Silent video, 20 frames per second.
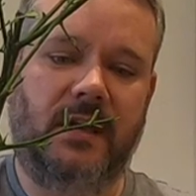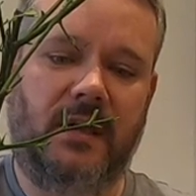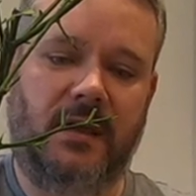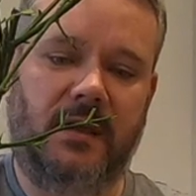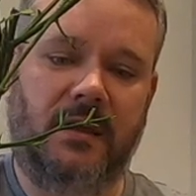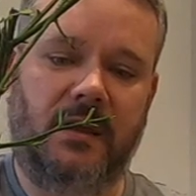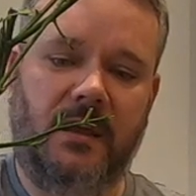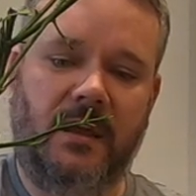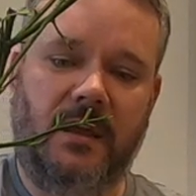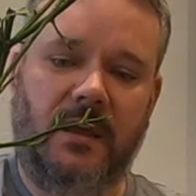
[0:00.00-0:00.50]

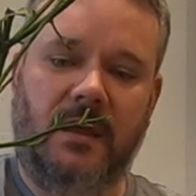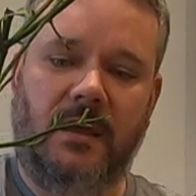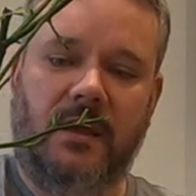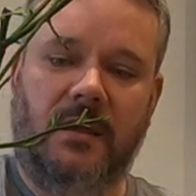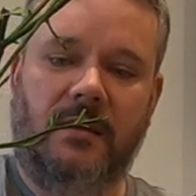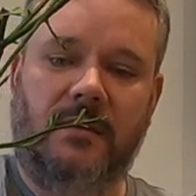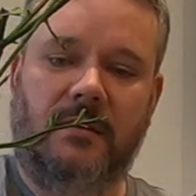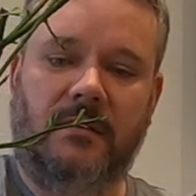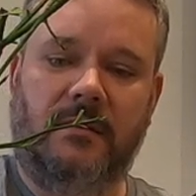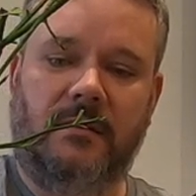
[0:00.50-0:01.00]
uh,
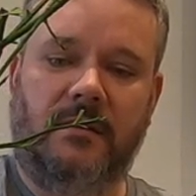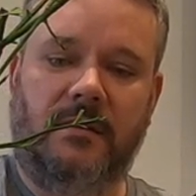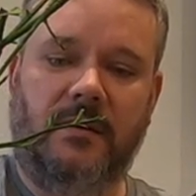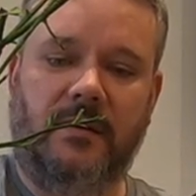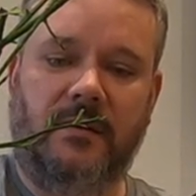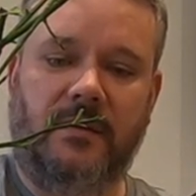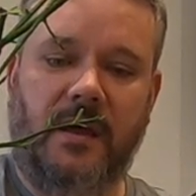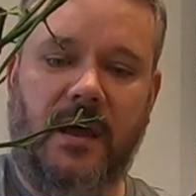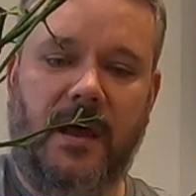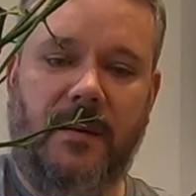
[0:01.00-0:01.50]

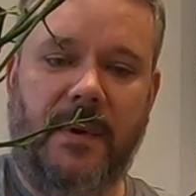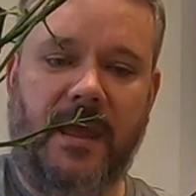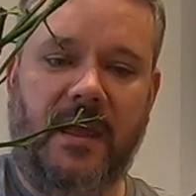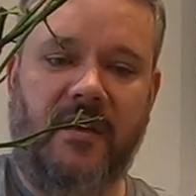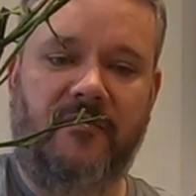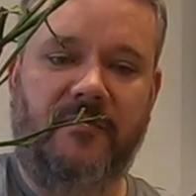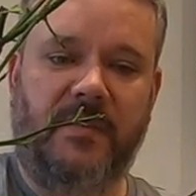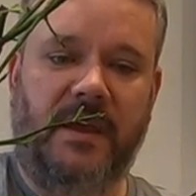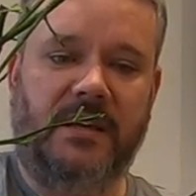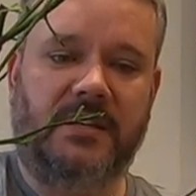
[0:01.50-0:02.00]
that, that I may
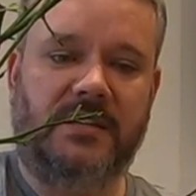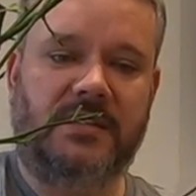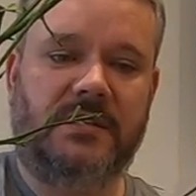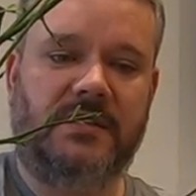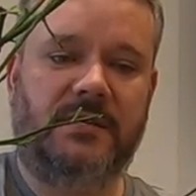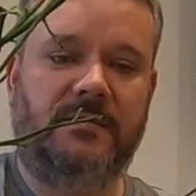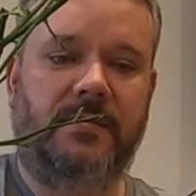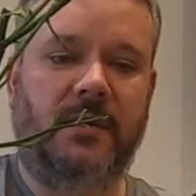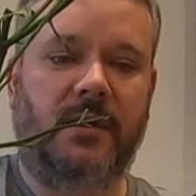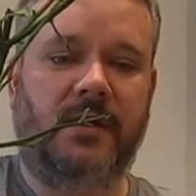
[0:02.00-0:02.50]
have
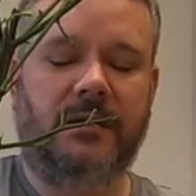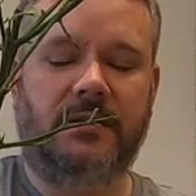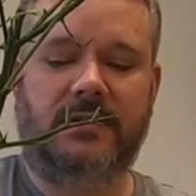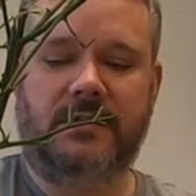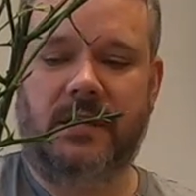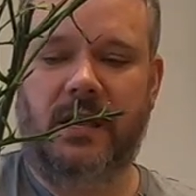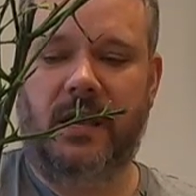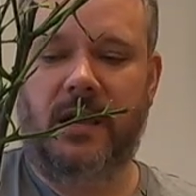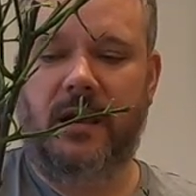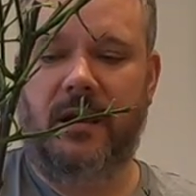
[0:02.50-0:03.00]
missed
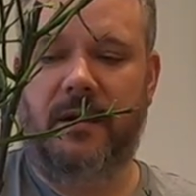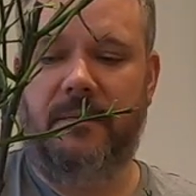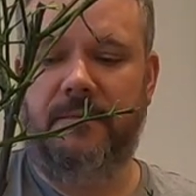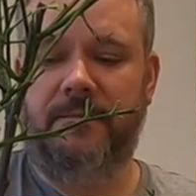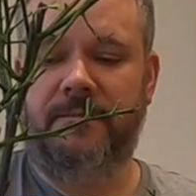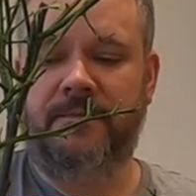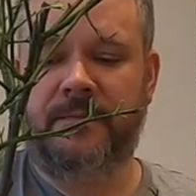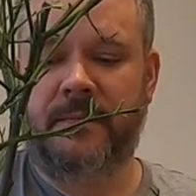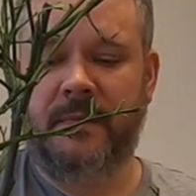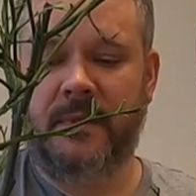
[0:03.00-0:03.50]
but
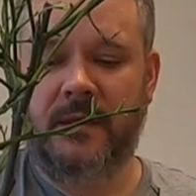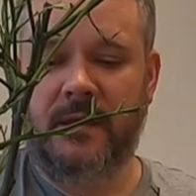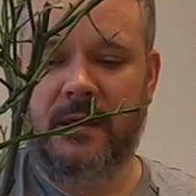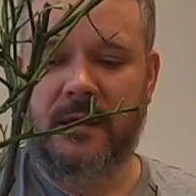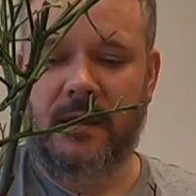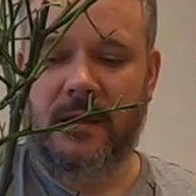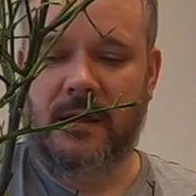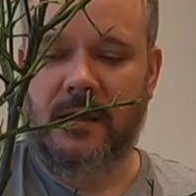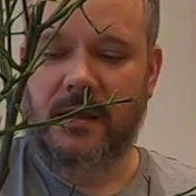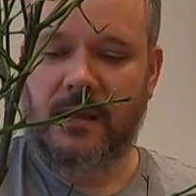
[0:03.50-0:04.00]
um,
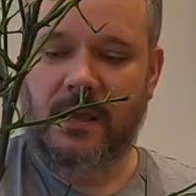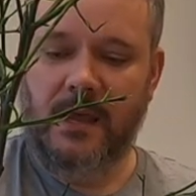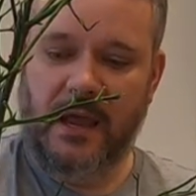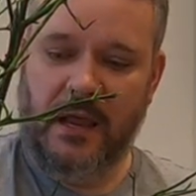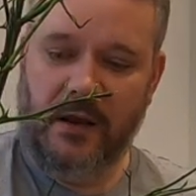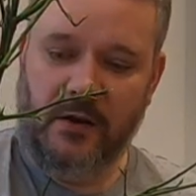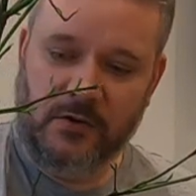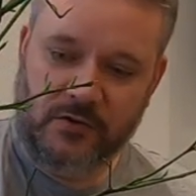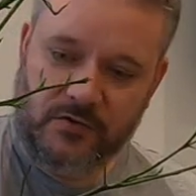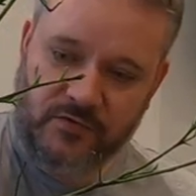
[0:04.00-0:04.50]
yeah
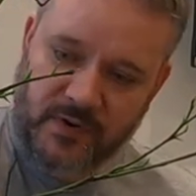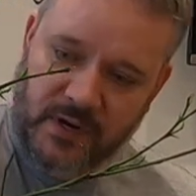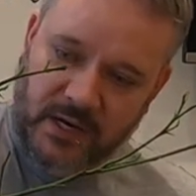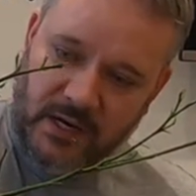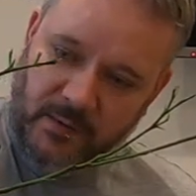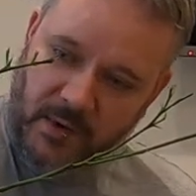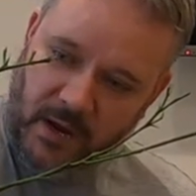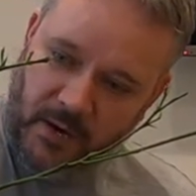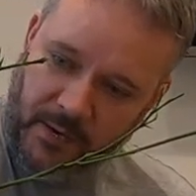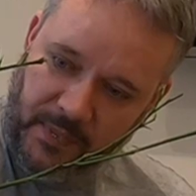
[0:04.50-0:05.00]
it looks
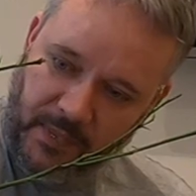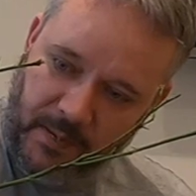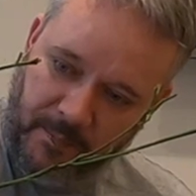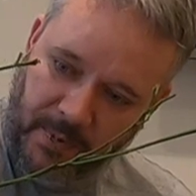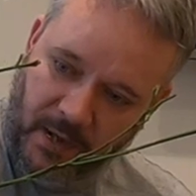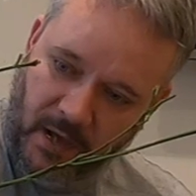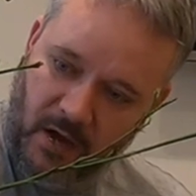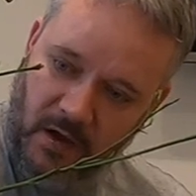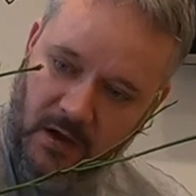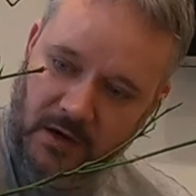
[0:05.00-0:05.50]
really well and the
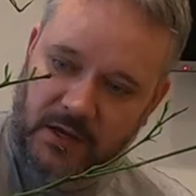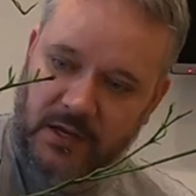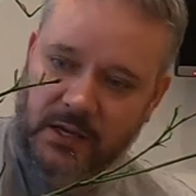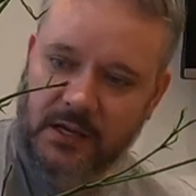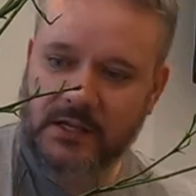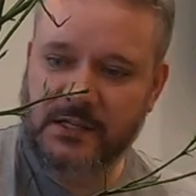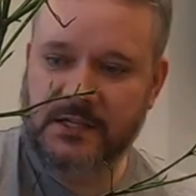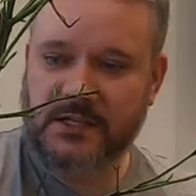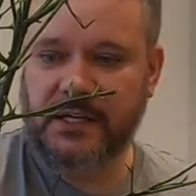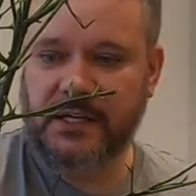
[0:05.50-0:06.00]
bark you can